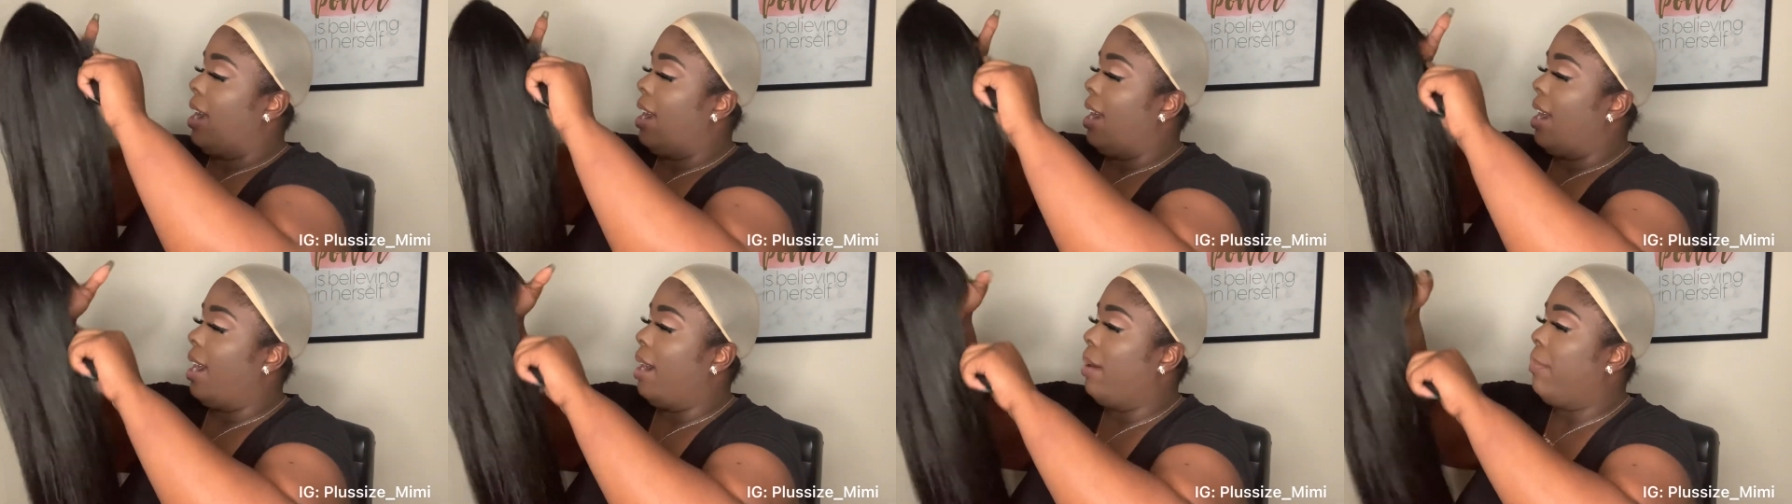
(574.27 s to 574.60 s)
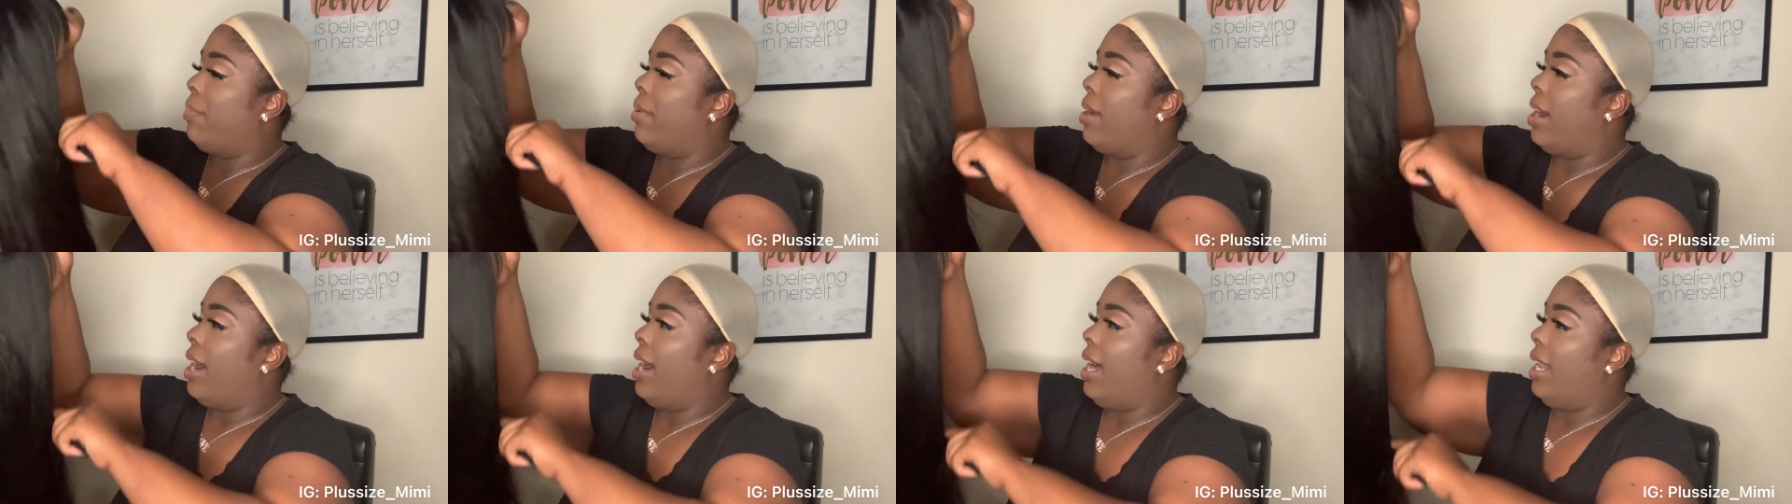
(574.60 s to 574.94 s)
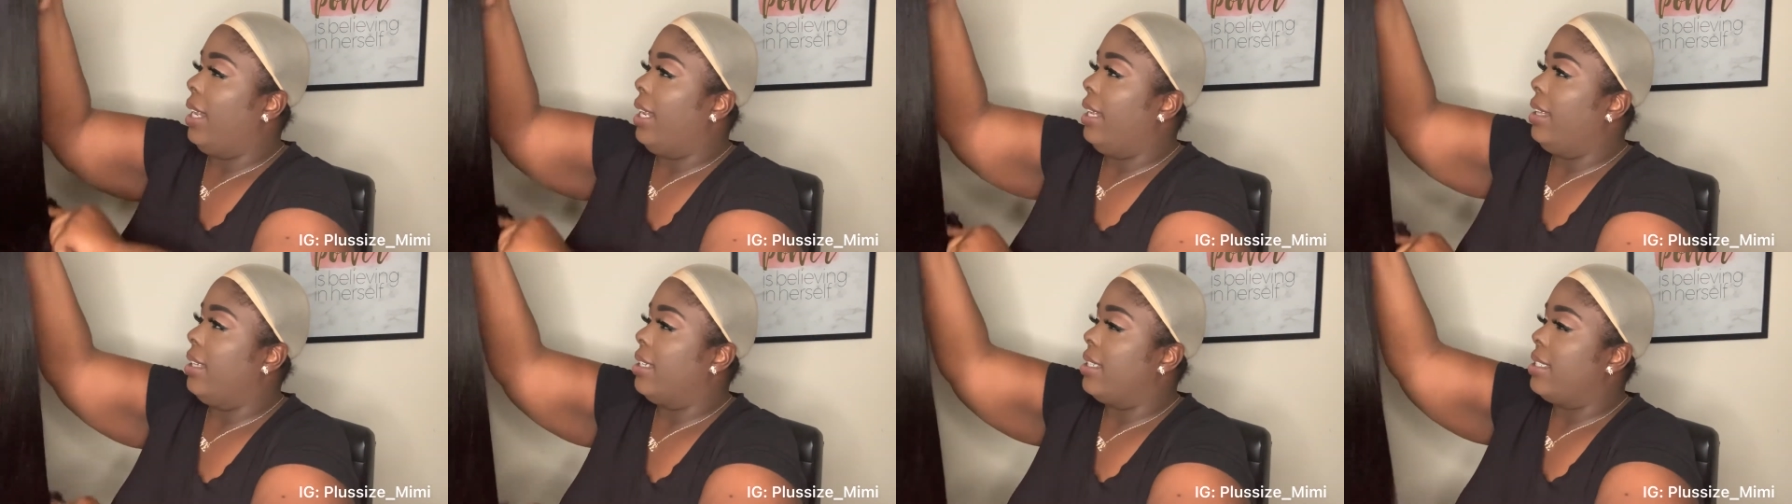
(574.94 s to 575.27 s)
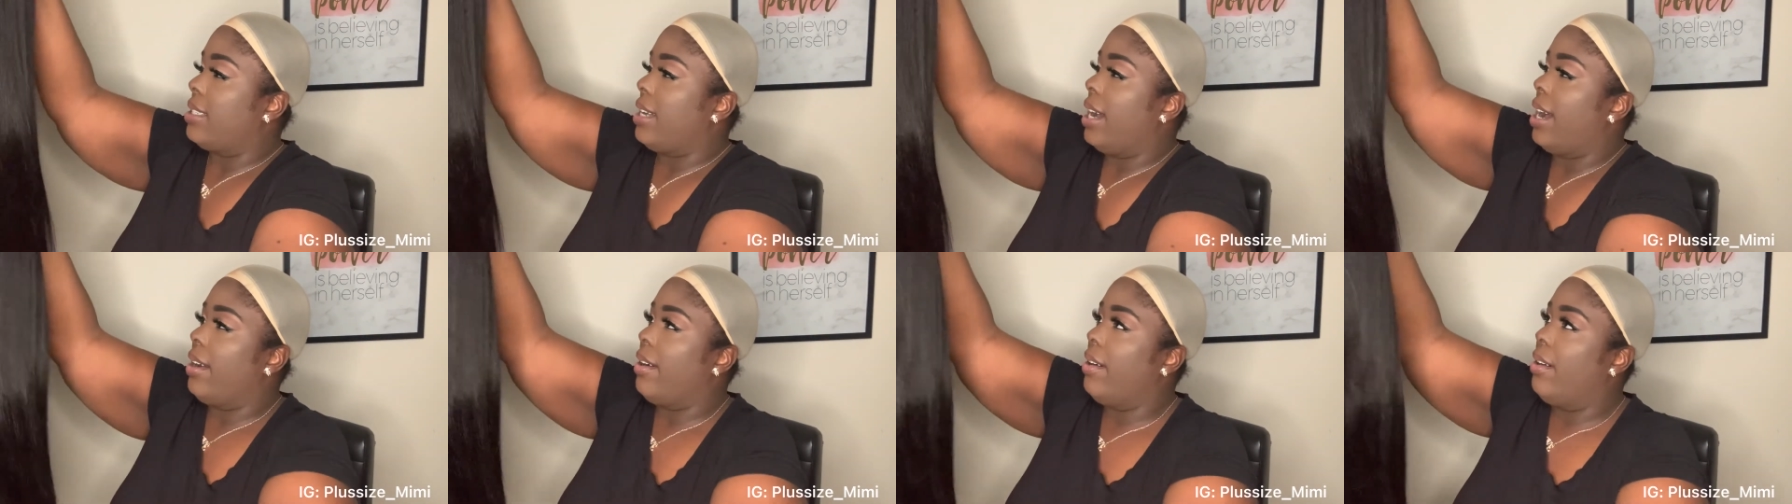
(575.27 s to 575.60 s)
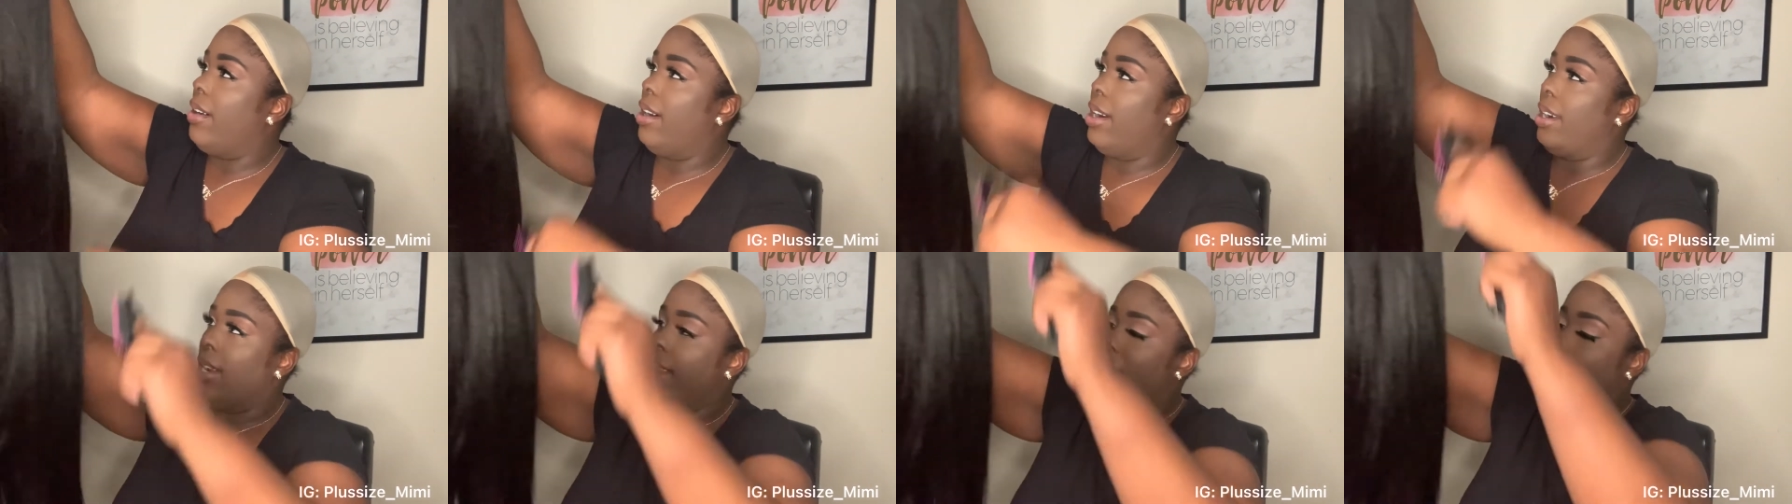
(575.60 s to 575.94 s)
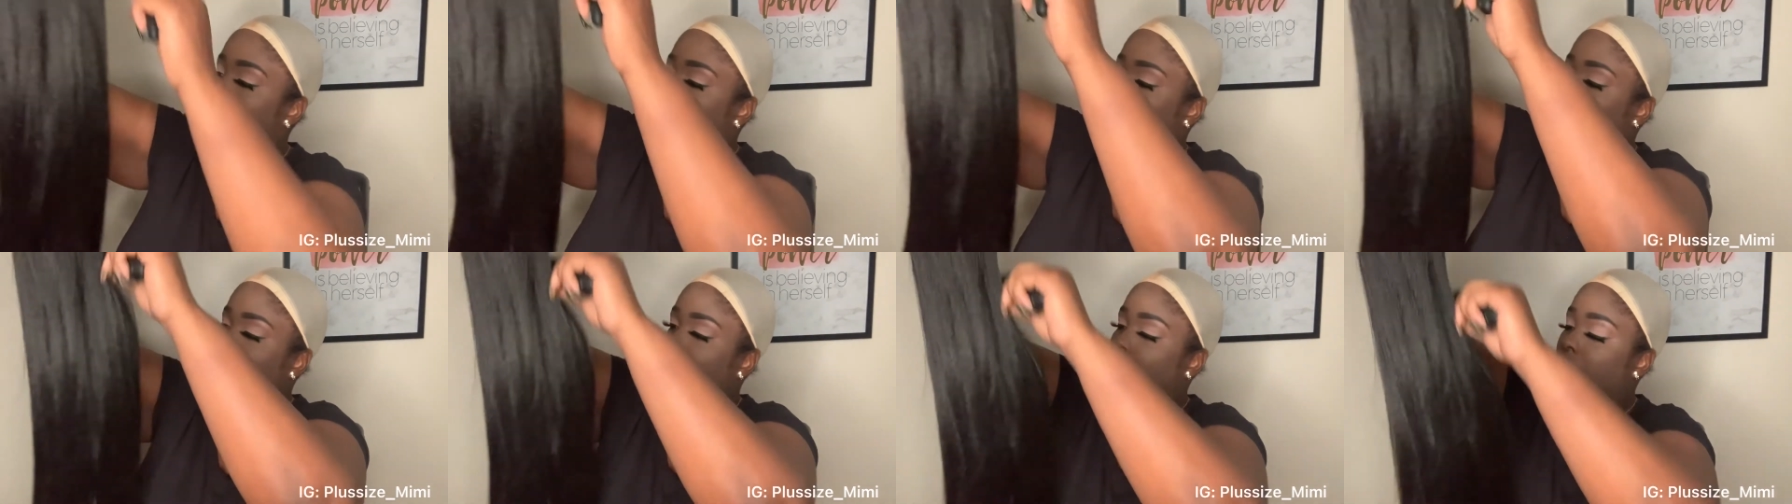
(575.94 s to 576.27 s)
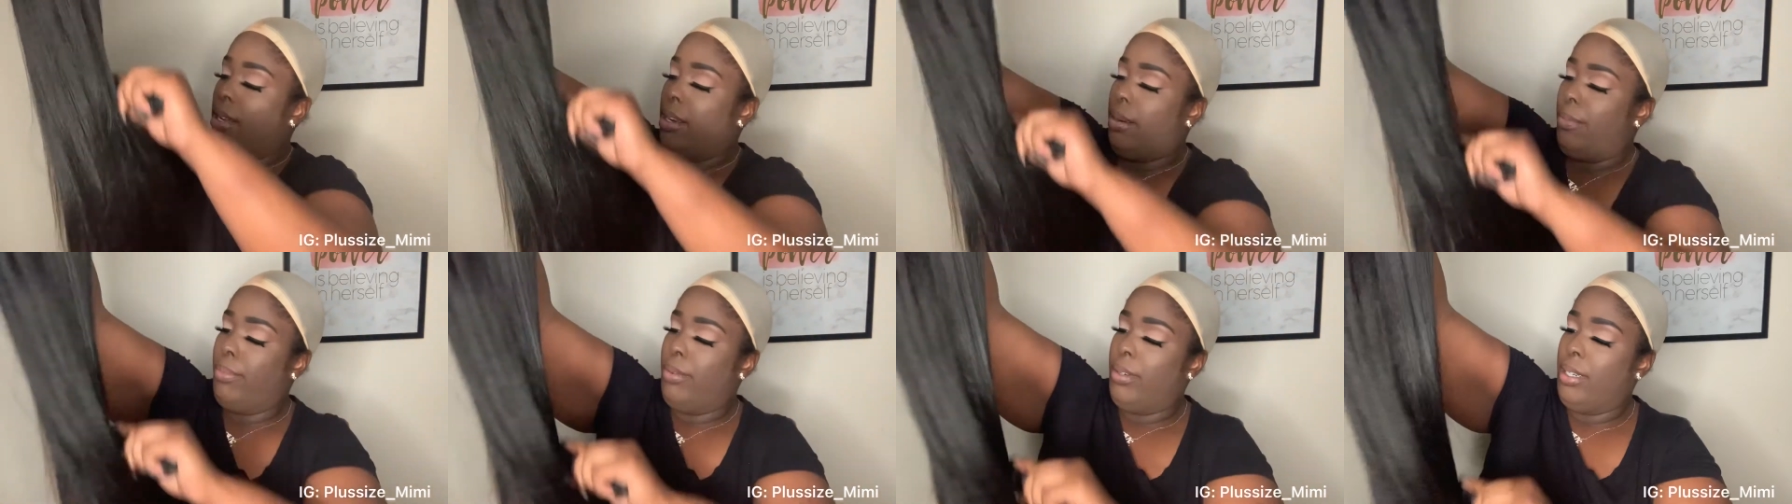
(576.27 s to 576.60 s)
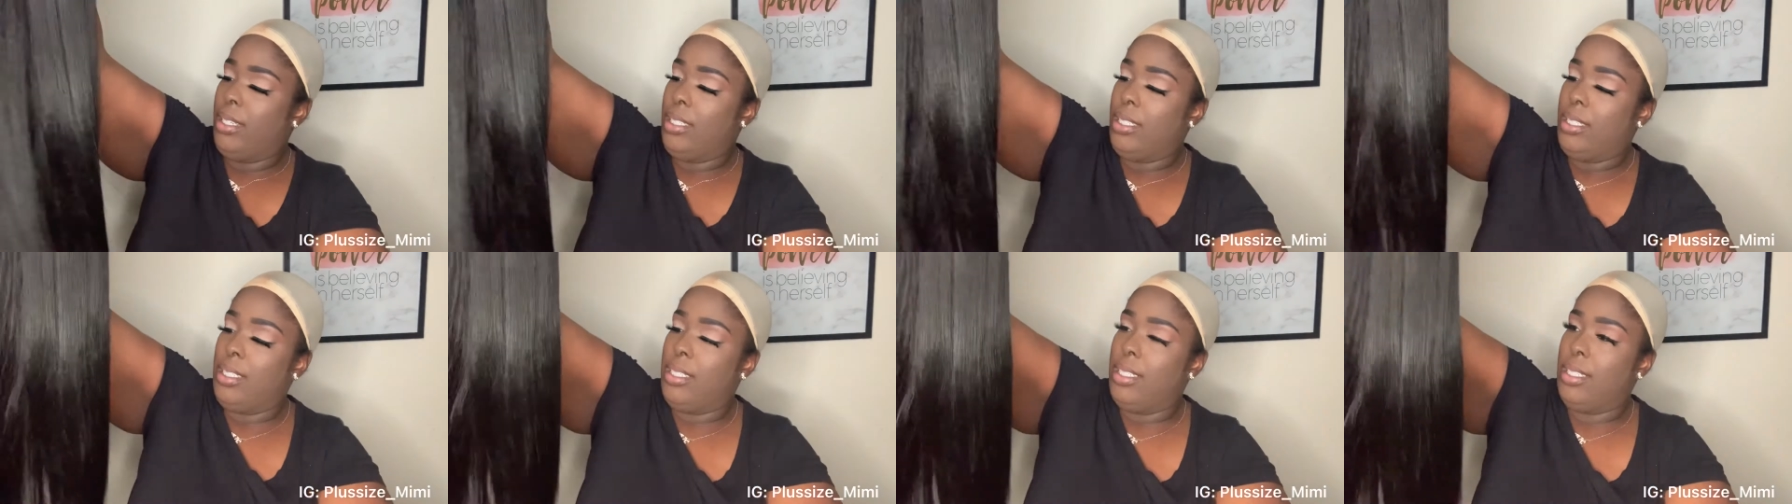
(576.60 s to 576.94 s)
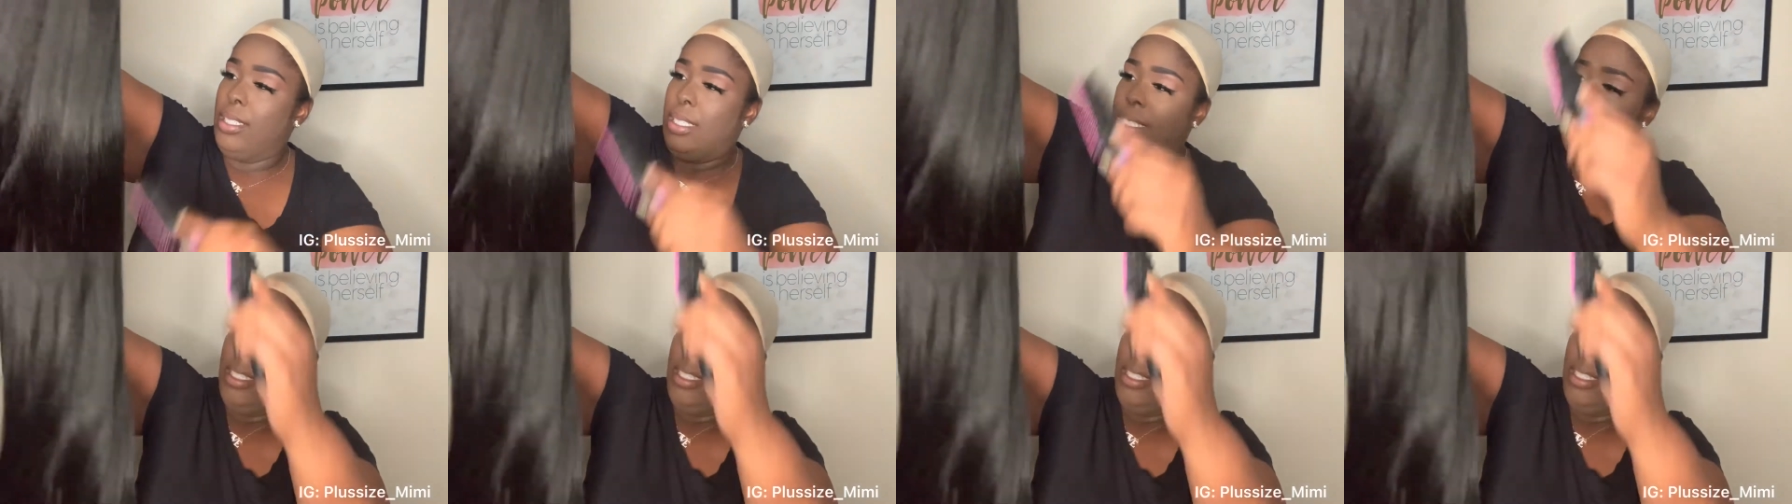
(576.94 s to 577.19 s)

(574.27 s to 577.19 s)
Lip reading: I'll leave the stock card in there. I'm just gonna brush this.